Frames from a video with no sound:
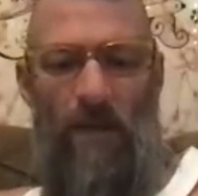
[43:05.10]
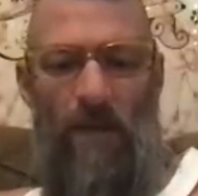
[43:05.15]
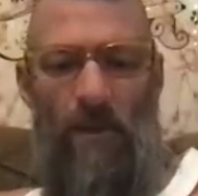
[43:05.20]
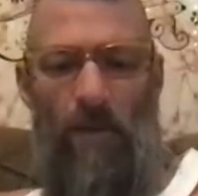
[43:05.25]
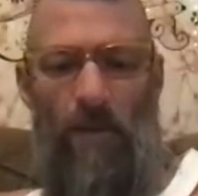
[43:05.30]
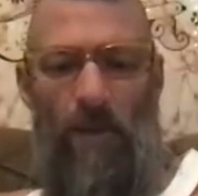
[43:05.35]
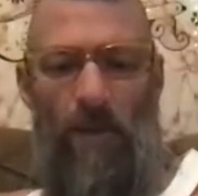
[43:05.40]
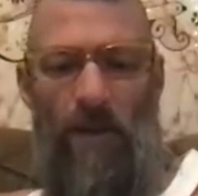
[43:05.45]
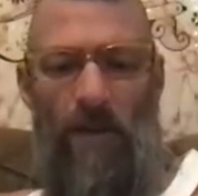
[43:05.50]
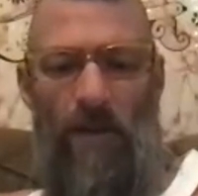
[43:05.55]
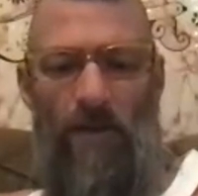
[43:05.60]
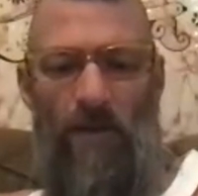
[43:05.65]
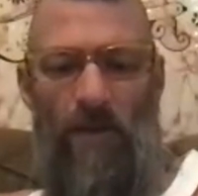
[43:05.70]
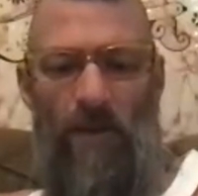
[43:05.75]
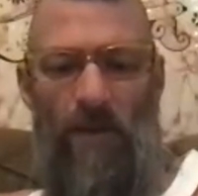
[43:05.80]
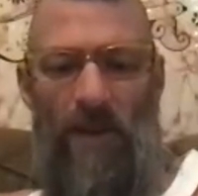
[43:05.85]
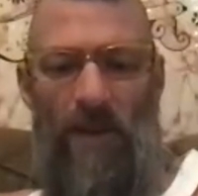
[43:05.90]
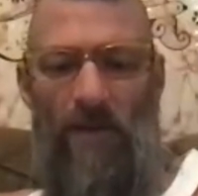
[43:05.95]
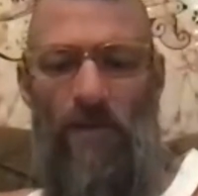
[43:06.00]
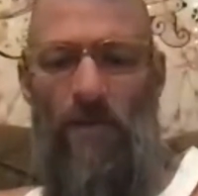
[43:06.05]
I would run into
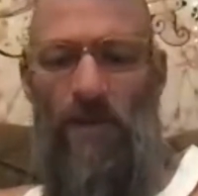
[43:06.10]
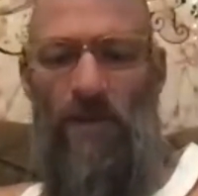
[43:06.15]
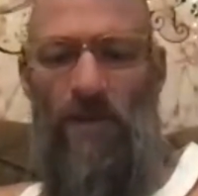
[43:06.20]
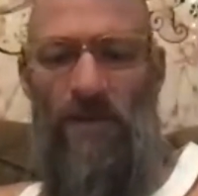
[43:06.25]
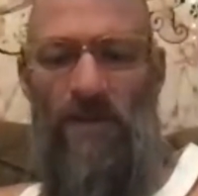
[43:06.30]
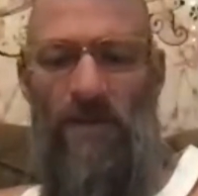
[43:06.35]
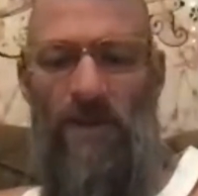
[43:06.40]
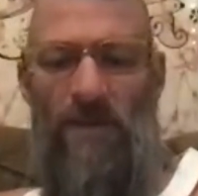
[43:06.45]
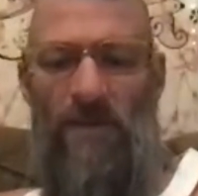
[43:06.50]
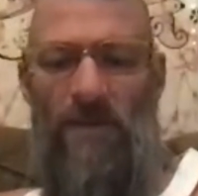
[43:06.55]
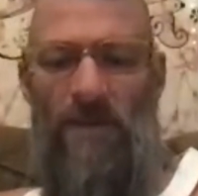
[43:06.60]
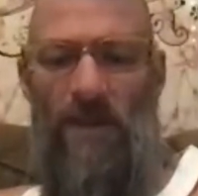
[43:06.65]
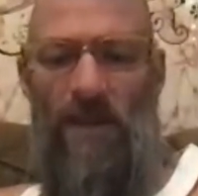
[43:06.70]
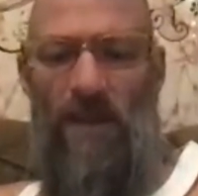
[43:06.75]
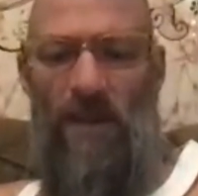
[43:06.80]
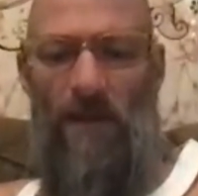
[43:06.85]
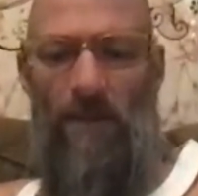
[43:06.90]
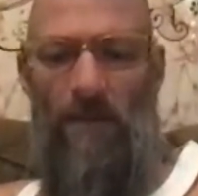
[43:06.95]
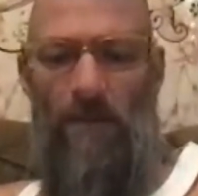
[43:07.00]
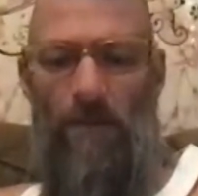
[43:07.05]
the actual insights
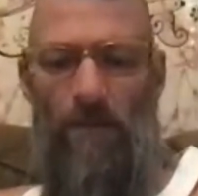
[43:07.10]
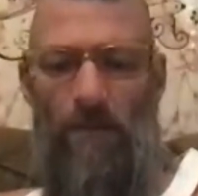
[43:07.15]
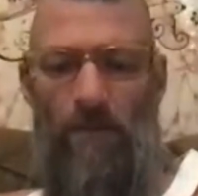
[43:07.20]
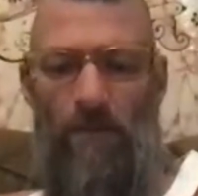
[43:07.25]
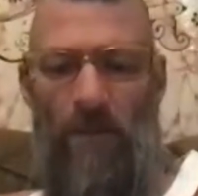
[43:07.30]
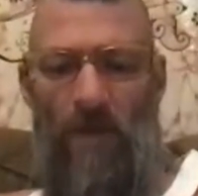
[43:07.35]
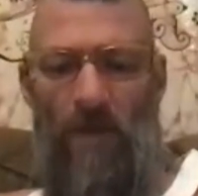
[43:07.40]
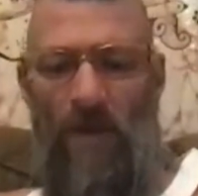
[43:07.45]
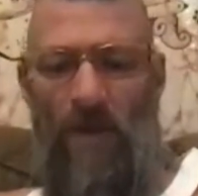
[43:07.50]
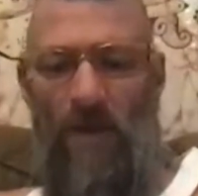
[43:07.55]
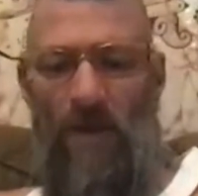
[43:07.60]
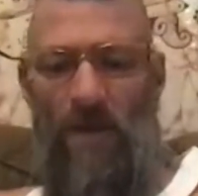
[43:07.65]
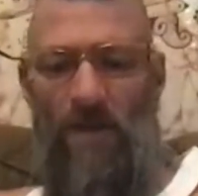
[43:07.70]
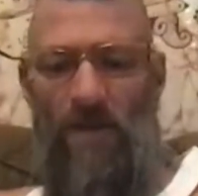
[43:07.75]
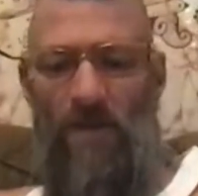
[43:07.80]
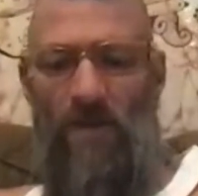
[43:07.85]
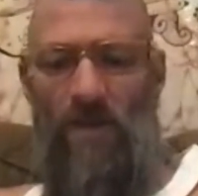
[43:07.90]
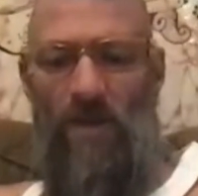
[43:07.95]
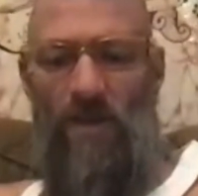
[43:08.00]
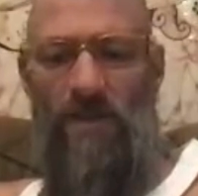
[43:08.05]
again.
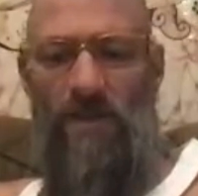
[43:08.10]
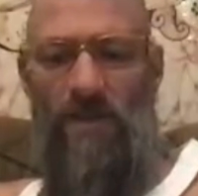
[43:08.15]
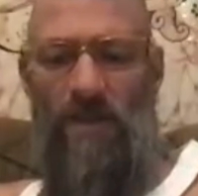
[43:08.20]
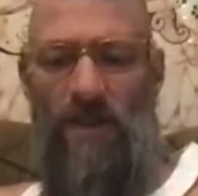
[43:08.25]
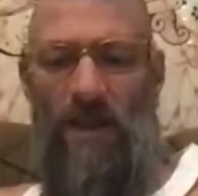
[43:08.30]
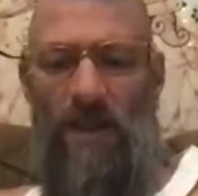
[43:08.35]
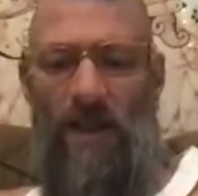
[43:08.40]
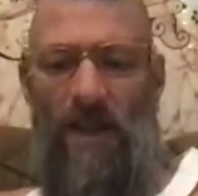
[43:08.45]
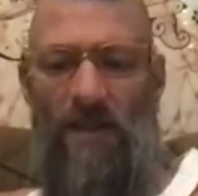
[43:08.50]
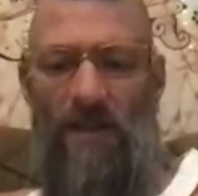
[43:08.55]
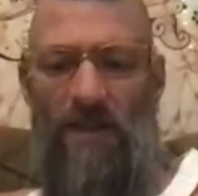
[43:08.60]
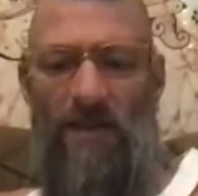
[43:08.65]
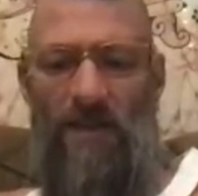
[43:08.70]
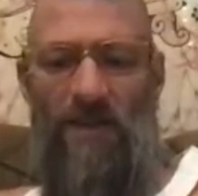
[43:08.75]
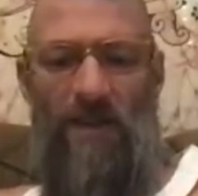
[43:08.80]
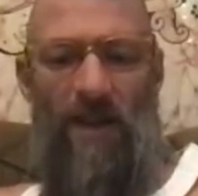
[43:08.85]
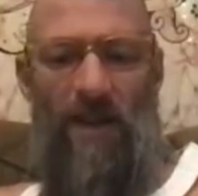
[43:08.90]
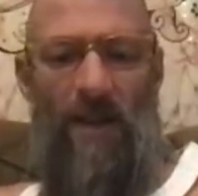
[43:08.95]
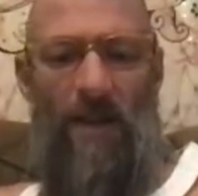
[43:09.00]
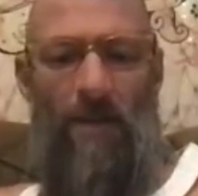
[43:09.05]
Just at the
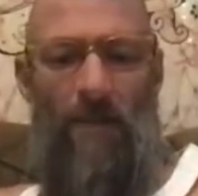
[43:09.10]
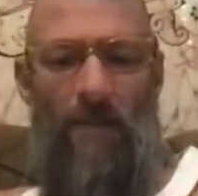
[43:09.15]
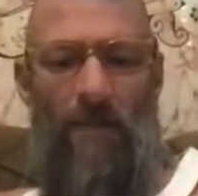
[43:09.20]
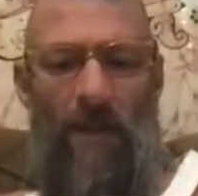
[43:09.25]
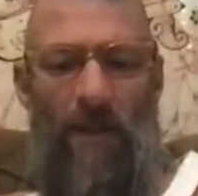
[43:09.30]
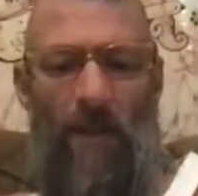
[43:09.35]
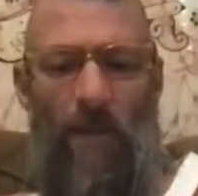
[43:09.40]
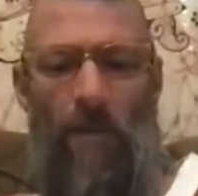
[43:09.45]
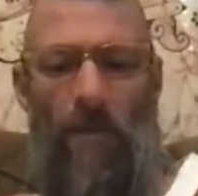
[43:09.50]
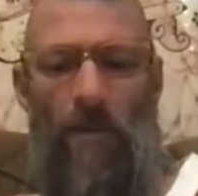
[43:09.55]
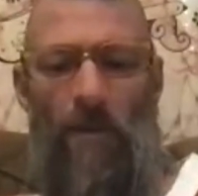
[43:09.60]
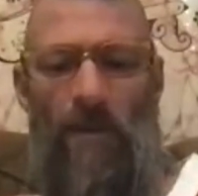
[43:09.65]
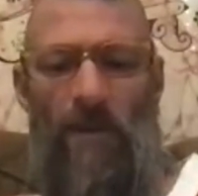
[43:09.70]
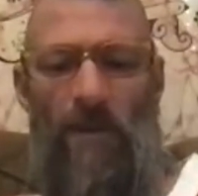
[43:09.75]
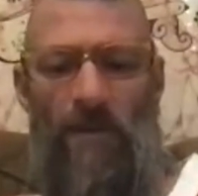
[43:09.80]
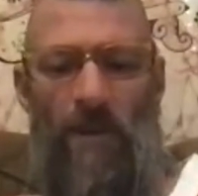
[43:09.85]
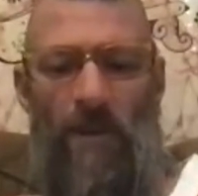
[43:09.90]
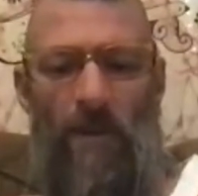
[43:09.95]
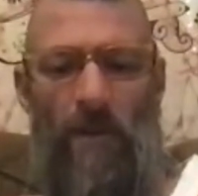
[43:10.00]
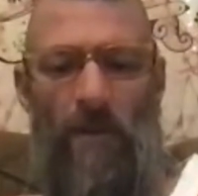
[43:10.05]
time they
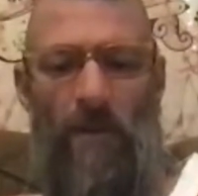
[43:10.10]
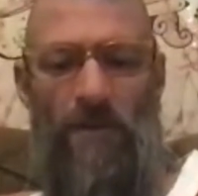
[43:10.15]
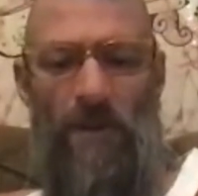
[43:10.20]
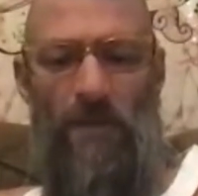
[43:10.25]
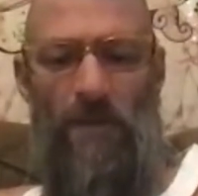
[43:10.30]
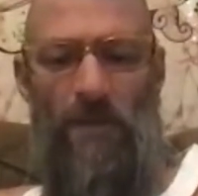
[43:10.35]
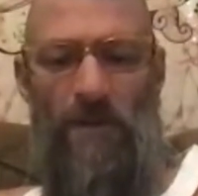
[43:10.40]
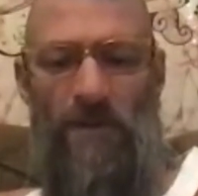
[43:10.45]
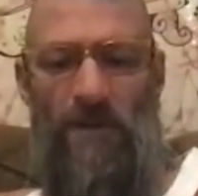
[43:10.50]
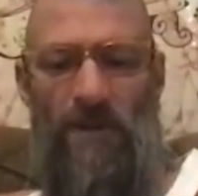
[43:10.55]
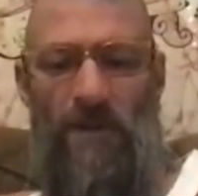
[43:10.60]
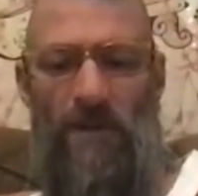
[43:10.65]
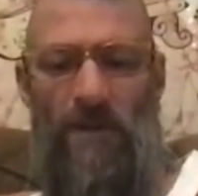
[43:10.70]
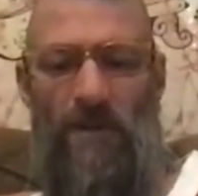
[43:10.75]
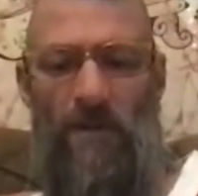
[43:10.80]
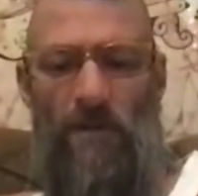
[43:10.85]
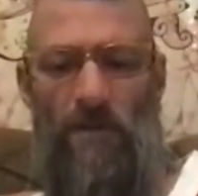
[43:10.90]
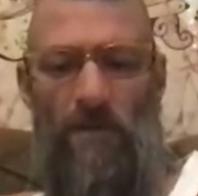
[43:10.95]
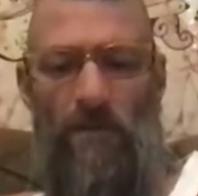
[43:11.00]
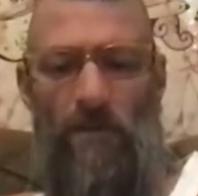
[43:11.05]
were surfacing
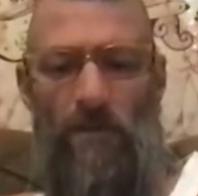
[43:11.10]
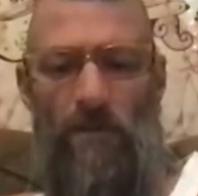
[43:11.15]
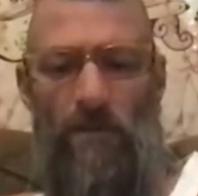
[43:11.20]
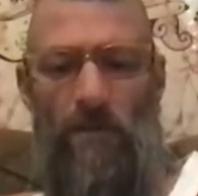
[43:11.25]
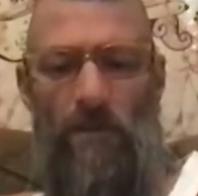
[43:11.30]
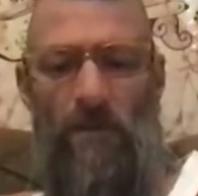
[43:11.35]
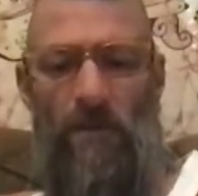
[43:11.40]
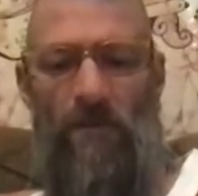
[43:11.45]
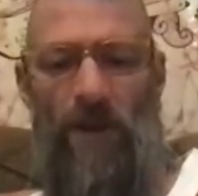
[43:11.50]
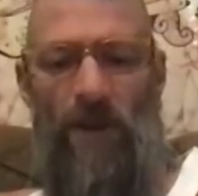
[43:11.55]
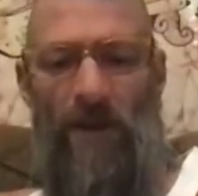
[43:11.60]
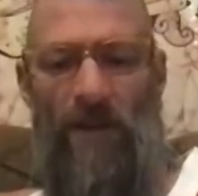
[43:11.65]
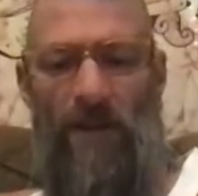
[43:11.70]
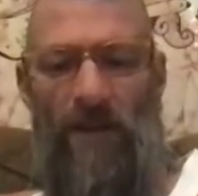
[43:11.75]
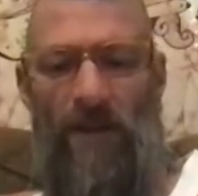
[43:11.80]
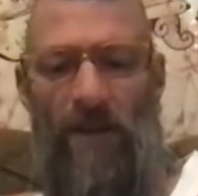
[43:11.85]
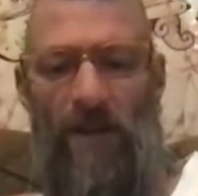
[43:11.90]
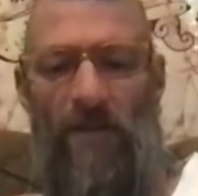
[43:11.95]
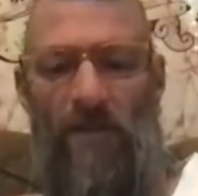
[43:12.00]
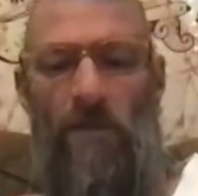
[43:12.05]
to
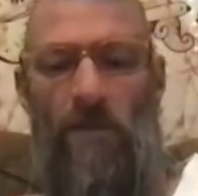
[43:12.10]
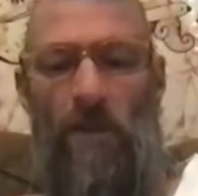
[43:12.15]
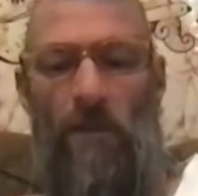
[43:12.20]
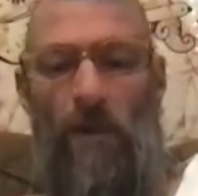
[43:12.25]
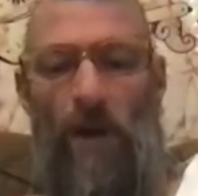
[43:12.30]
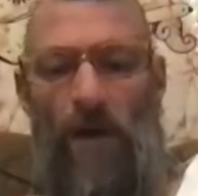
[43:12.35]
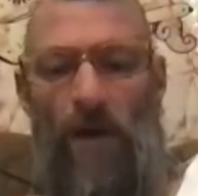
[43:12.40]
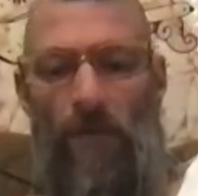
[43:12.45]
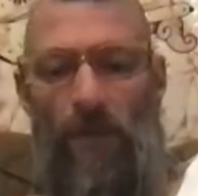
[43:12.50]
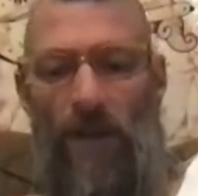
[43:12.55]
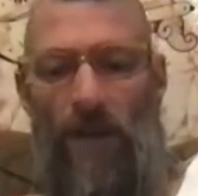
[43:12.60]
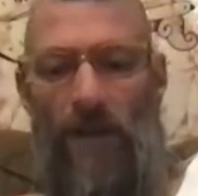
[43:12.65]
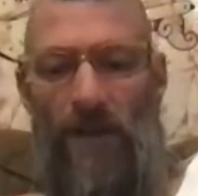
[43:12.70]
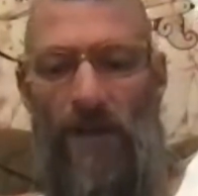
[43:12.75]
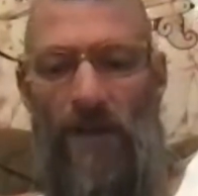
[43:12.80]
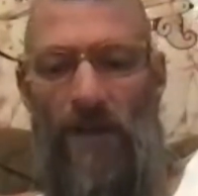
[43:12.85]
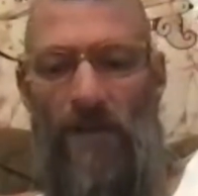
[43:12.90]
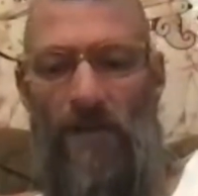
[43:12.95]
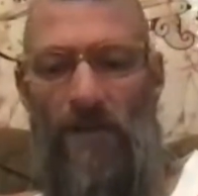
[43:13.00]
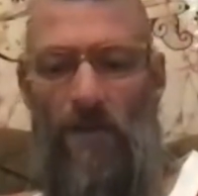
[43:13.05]
be brought
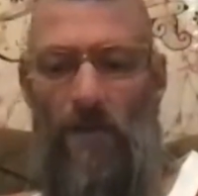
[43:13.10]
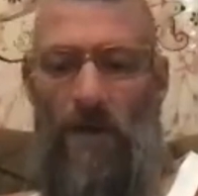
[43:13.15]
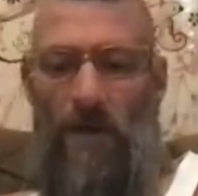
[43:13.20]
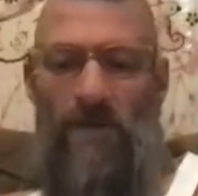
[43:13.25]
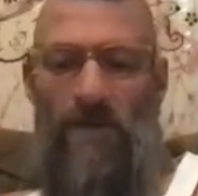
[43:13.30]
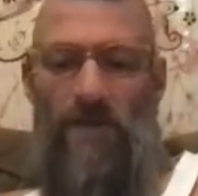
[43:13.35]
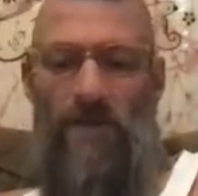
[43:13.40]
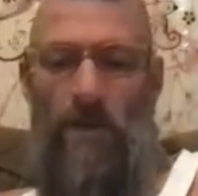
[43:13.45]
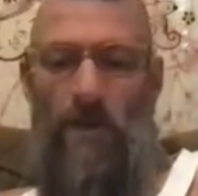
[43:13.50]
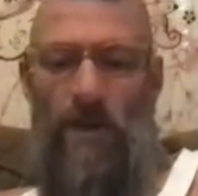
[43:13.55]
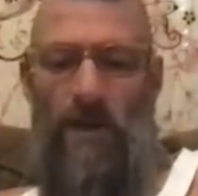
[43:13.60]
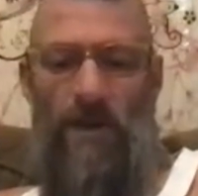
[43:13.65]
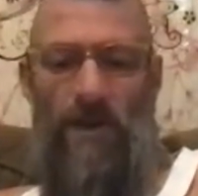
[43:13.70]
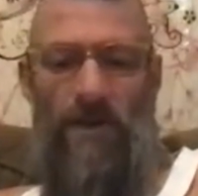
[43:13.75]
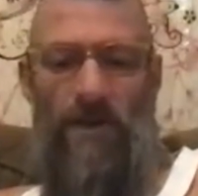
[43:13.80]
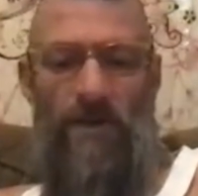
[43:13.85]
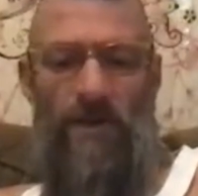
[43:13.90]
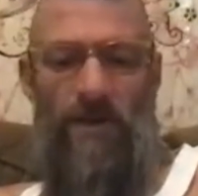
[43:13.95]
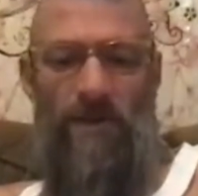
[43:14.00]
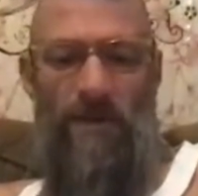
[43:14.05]
finally into mass
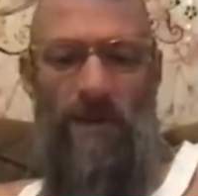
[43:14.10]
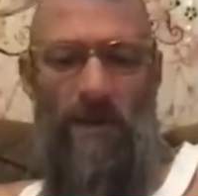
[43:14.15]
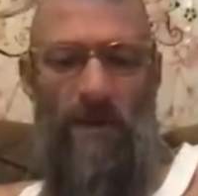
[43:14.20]
awareness.